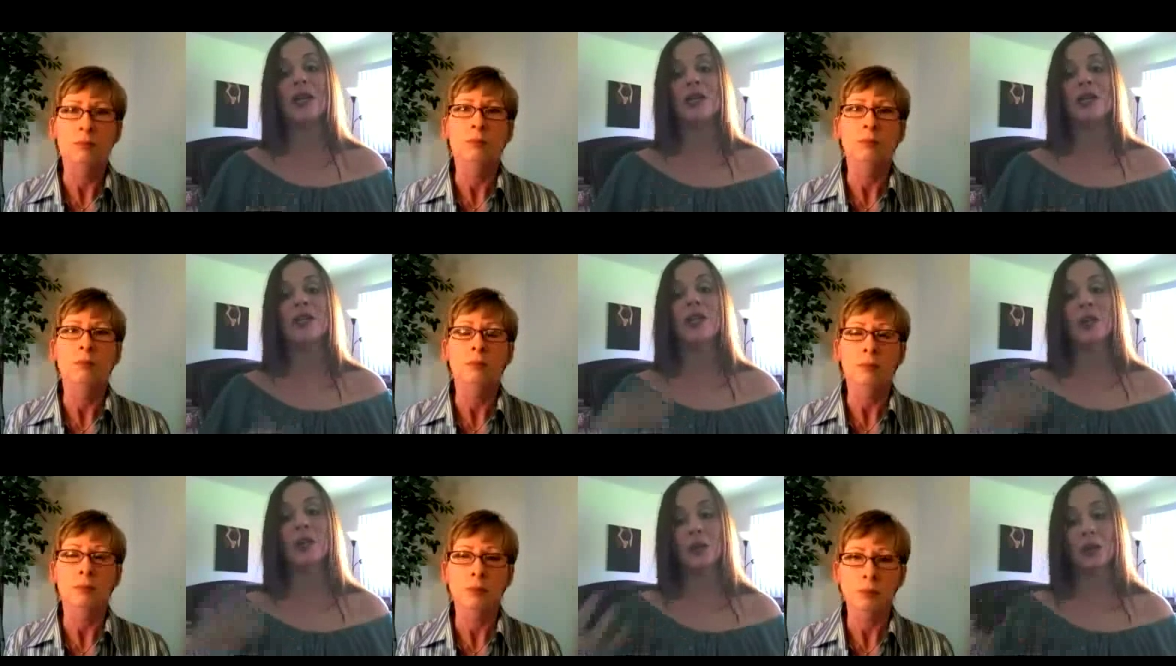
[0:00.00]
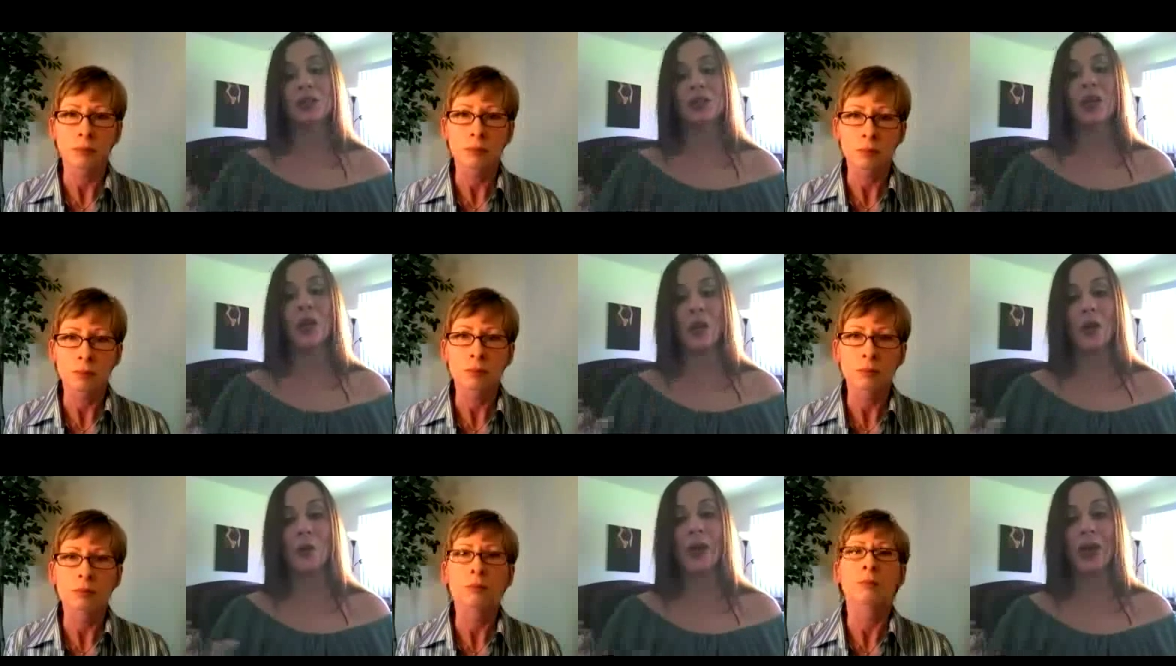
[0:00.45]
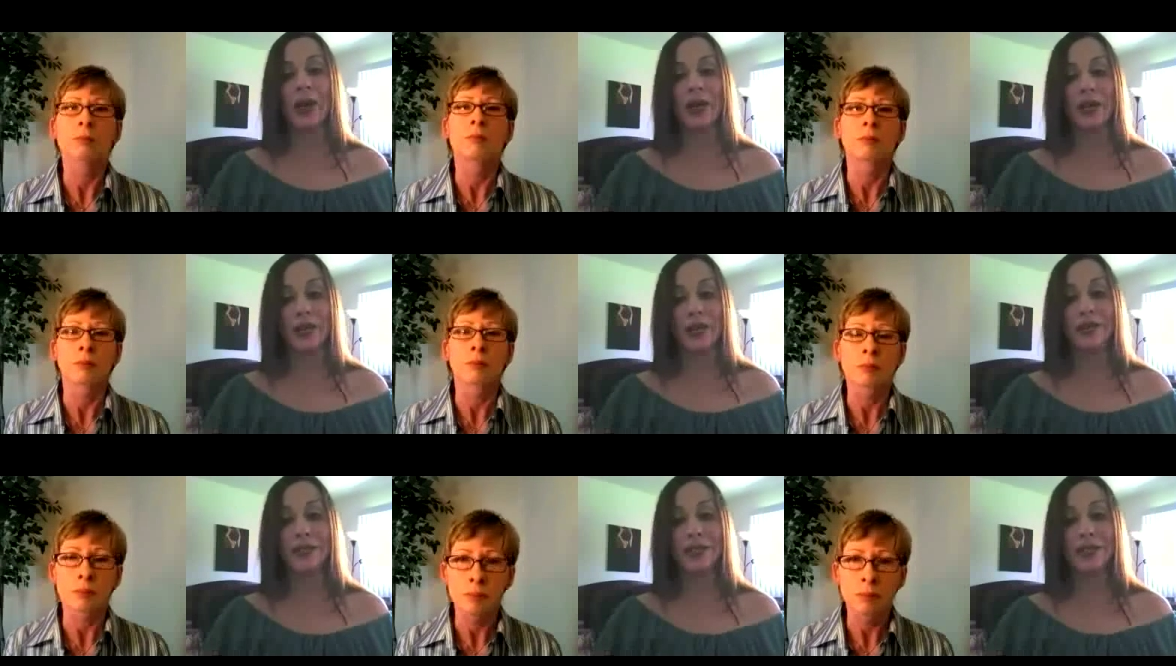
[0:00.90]
Speaker 1: you will know about
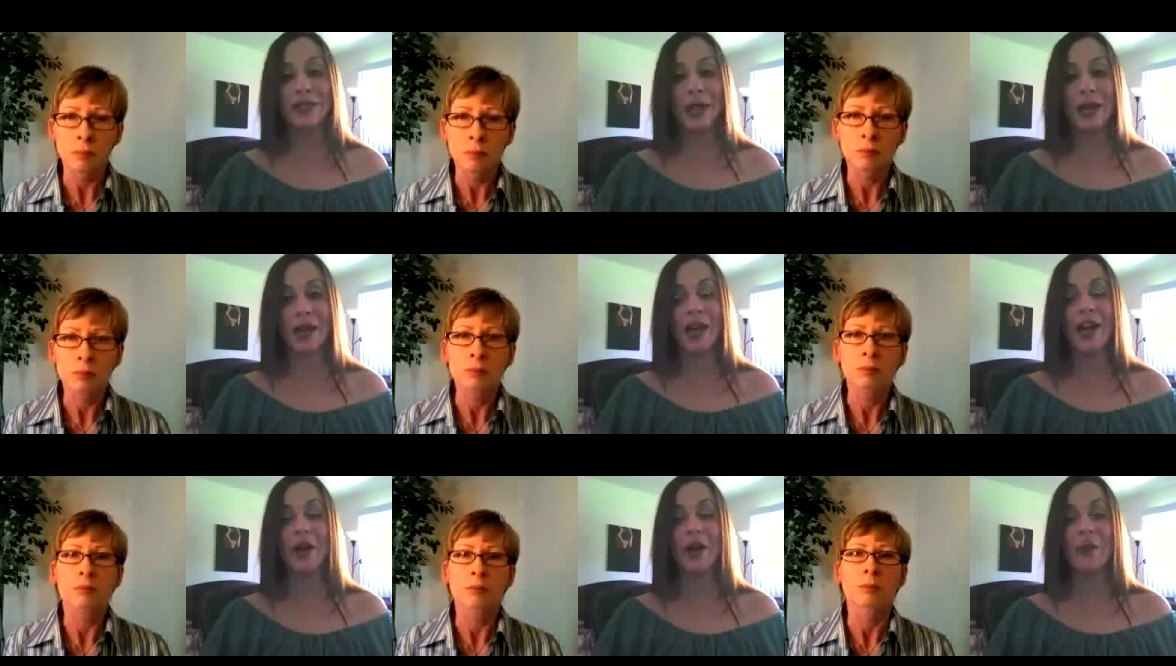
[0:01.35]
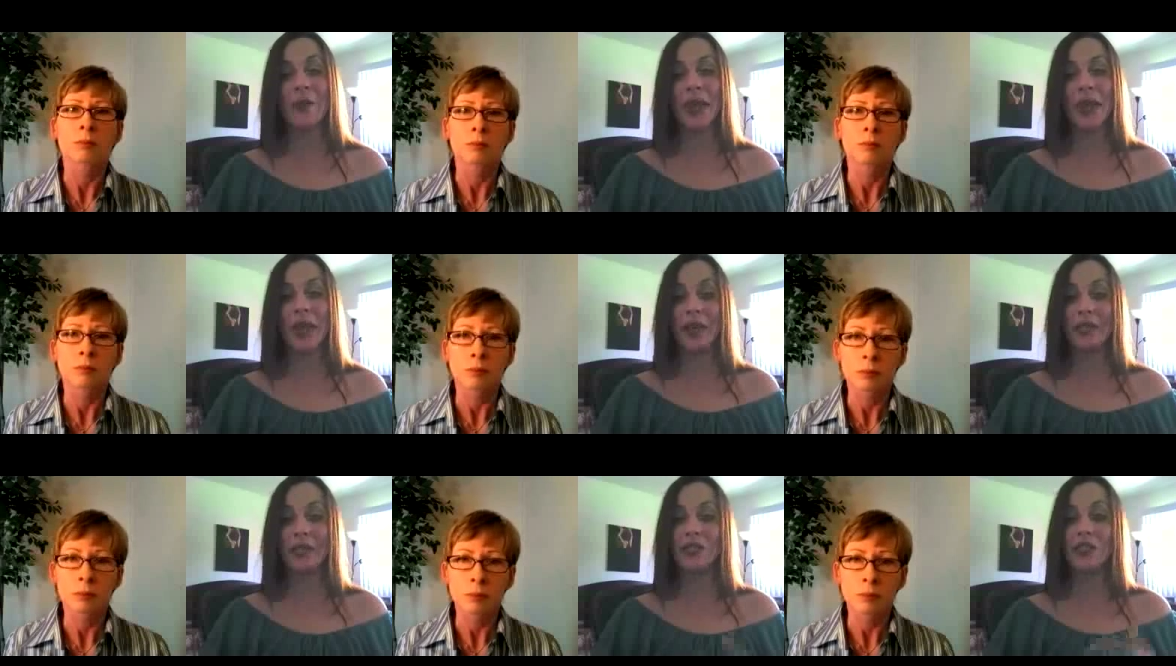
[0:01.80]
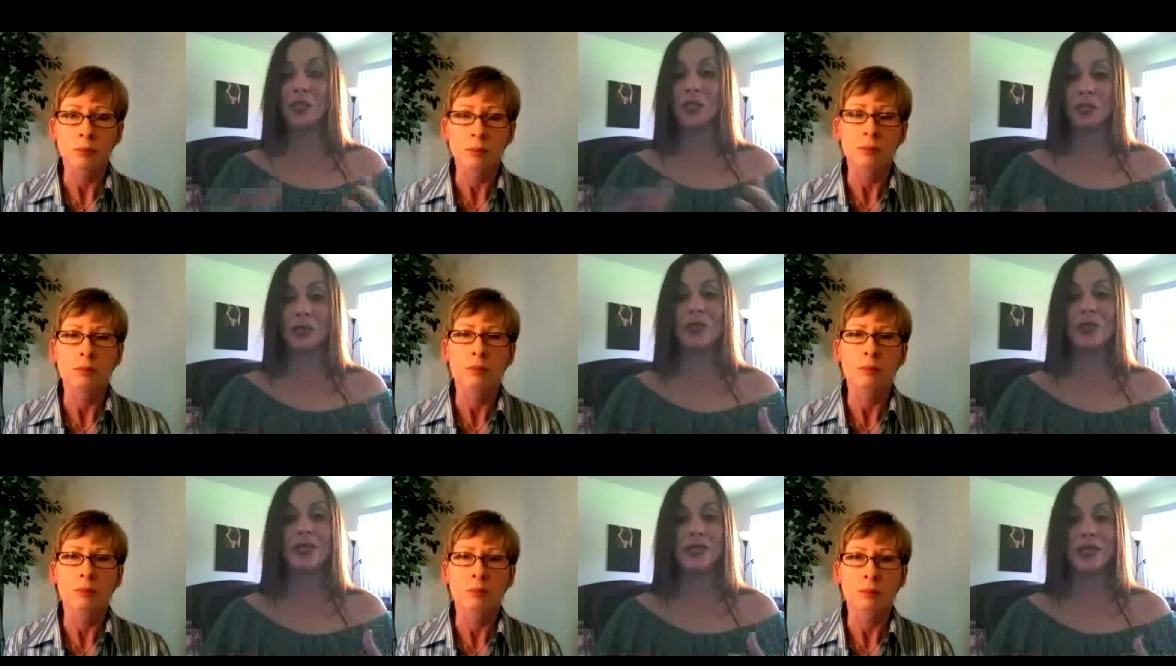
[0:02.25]
it, um, and you
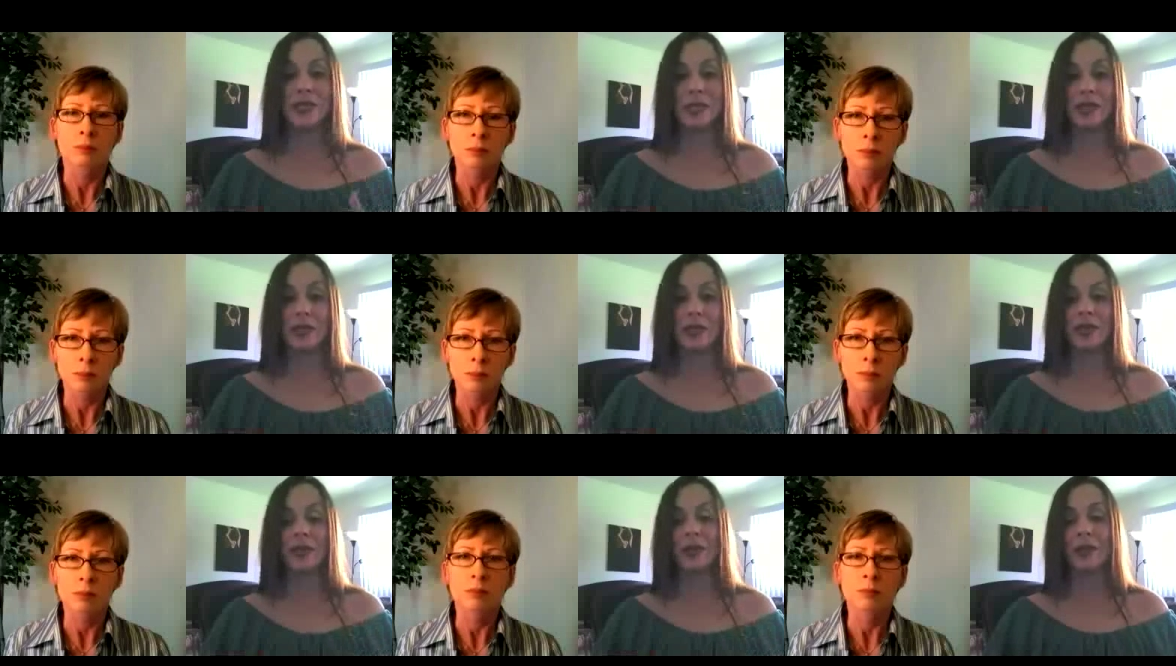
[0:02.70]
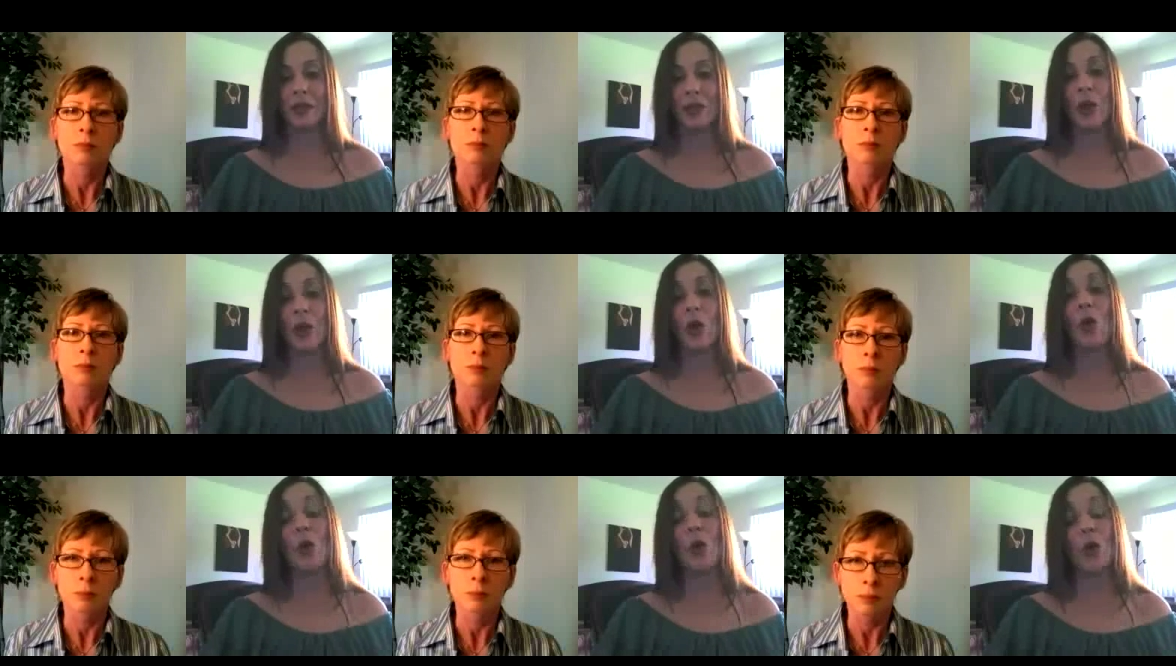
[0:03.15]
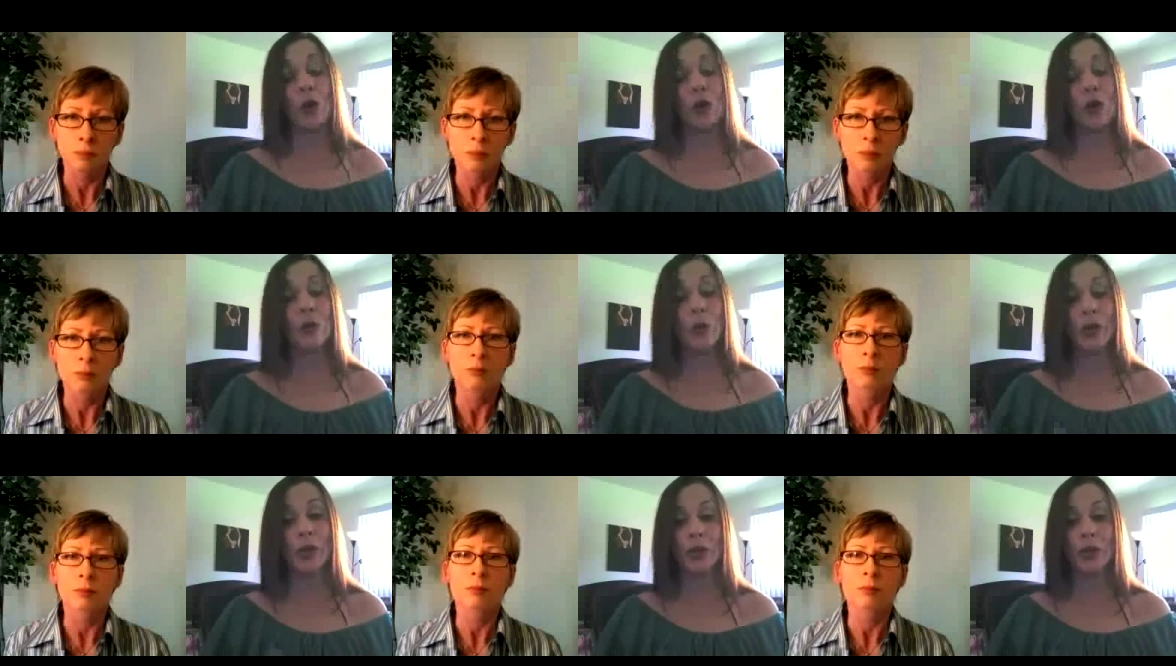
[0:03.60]
will see. Or